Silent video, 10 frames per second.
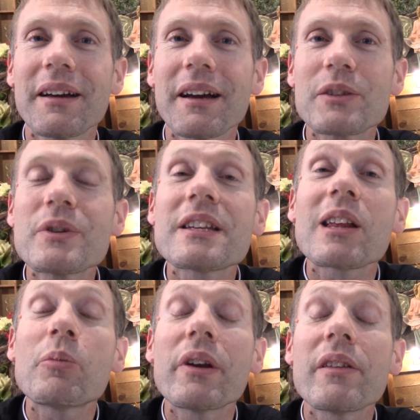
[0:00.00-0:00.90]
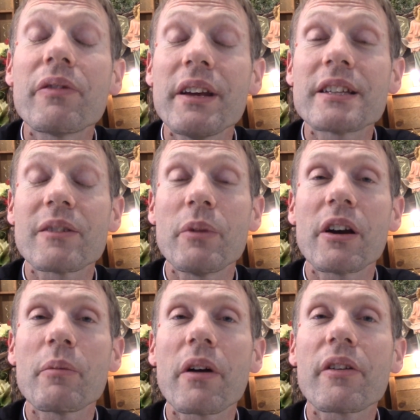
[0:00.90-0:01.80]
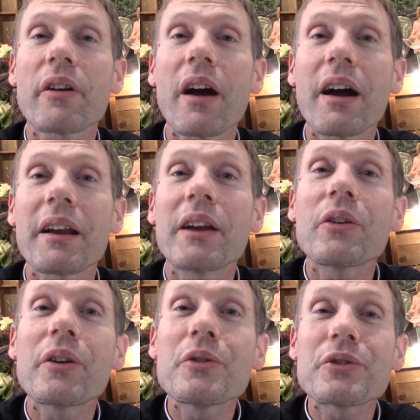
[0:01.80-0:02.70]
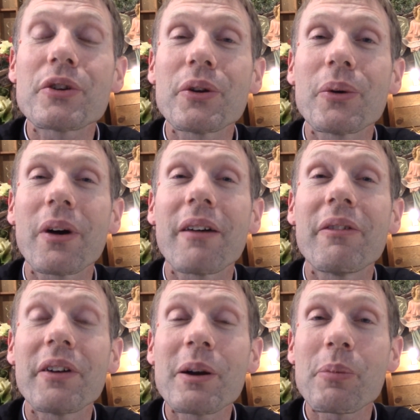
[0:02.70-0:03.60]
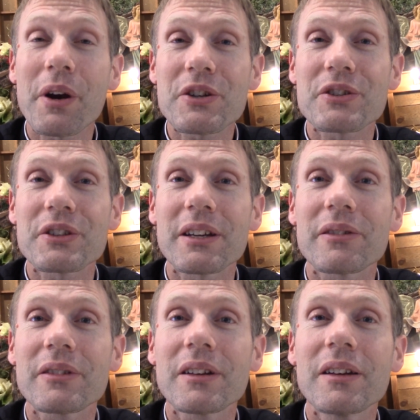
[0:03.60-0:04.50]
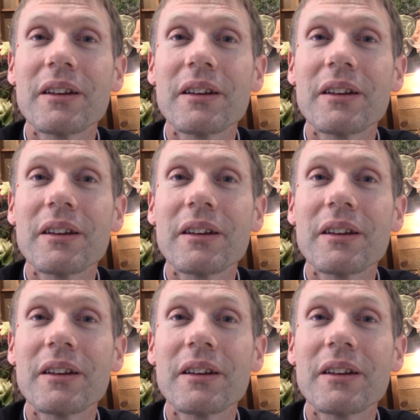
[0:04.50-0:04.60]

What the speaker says: as we celebrate the Feast of Mary, Mother of God, I introduced to you a very precious gift.